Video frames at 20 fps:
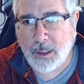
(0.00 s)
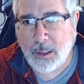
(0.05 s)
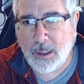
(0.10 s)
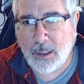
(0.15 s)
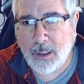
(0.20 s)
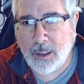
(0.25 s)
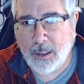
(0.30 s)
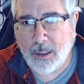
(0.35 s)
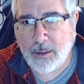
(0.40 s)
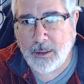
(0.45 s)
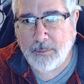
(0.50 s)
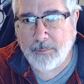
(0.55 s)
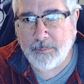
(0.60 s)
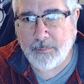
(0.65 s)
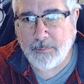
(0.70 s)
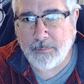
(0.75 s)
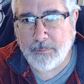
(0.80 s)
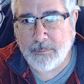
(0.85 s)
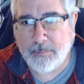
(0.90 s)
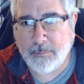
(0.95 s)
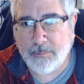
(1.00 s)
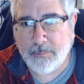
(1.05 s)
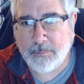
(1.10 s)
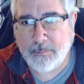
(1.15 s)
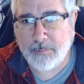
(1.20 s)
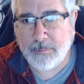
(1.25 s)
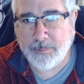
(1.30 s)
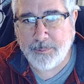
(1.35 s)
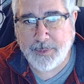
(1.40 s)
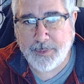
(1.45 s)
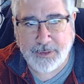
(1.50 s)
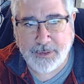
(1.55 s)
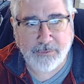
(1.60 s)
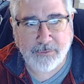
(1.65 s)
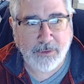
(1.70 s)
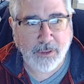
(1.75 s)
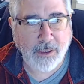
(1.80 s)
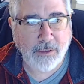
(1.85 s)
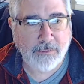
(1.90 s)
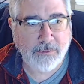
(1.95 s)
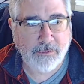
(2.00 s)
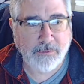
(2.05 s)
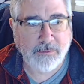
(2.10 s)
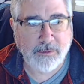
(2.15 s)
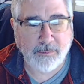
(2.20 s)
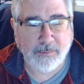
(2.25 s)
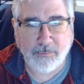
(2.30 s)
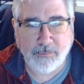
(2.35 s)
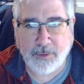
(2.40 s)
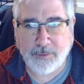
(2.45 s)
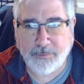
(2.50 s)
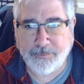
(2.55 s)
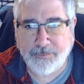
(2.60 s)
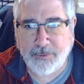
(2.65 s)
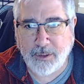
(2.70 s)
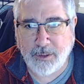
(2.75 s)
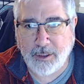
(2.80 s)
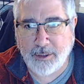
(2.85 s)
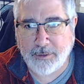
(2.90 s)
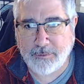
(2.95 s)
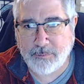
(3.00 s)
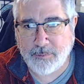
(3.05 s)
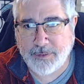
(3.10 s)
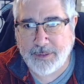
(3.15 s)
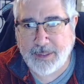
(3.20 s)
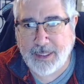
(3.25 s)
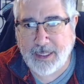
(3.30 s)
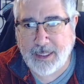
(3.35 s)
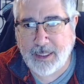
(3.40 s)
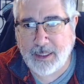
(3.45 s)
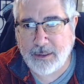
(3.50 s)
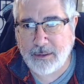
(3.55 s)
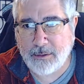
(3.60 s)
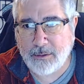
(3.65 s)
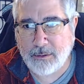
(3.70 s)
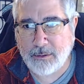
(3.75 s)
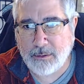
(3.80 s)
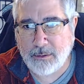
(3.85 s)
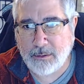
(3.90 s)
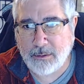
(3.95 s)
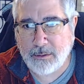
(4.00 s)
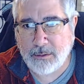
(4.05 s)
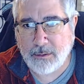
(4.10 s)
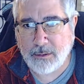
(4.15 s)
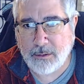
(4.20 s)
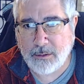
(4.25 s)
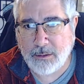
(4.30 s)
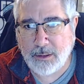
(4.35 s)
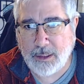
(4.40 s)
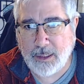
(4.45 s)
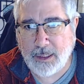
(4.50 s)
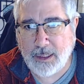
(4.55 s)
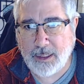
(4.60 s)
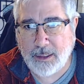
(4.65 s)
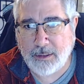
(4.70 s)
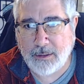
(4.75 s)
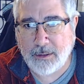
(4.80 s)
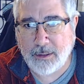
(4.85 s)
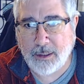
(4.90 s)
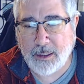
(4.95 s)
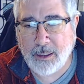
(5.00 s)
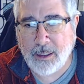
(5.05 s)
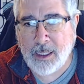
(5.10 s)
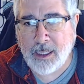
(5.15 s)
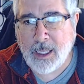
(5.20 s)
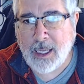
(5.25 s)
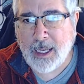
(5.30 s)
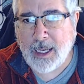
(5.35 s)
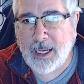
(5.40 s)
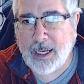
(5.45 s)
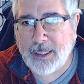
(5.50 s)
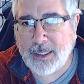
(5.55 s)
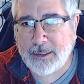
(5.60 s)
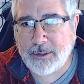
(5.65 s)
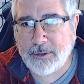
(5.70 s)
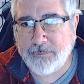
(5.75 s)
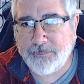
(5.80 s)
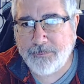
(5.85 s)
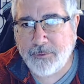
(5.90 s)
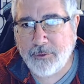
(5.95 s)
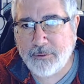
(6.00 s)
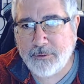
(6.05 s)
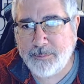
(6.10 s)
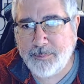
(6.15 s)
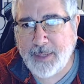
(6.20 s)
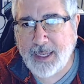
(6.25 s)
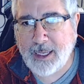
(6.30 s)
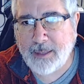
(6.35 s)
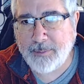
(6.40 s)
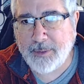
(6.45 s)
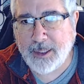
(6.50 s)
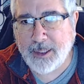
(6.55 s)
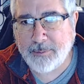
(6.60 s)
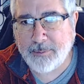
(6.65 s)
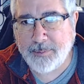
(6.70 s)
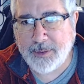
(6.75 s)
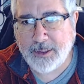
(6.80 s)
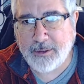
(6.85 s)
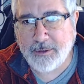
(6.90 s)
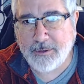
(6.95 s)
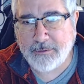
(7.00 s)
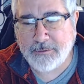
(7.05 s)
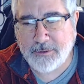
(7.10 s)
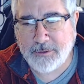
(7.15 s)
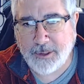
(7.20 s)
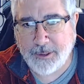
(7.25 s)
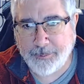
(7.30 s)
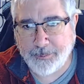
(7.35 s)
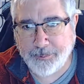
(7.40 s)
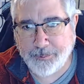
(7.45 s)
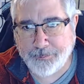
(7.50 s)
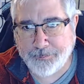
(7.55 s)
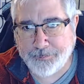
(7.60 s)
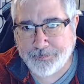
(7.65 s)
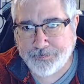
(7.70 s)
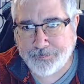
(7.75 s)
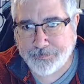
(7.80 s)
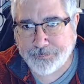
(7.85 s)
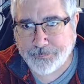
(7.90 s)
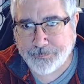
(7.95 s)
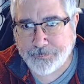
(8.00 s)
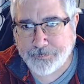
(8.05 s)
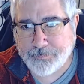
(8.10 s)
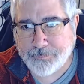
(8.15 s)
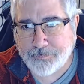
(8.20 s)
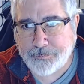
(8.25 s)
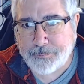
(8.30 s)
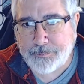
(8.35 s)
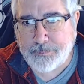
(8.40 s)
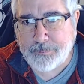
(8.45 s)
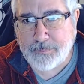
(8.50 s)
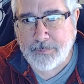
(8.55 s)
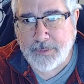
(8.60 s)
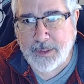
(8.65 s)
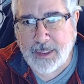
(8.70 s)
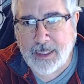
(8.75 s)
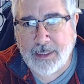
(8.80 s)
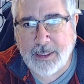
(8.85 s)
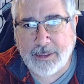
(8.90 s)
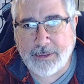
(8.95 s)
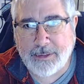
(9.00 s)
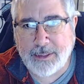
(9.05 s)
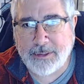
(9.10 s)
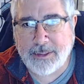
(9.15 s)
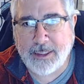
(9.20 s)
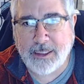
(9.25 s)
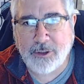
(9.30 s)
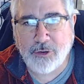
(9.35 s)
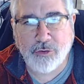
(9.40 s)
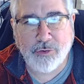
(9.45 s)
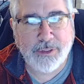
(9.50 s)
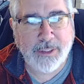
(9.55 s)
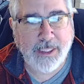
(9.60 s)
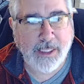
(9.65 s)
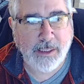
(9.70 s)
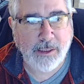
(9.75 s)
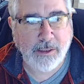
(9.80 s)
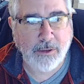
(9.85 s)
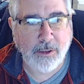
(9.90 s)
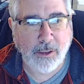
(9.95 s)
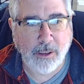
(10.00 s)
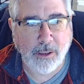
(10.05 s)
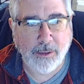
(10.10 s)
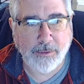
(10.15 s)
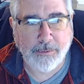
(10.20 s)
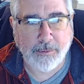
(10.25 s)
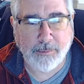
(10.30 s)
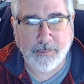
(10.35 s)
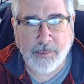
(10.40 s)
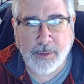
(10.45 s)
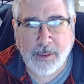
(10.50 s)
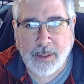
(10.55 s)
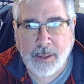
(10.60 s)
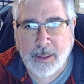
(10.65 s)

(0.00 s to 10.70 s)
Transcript: but there's also some real flaws with that. And I like the first Batman because I like that they created Gotham,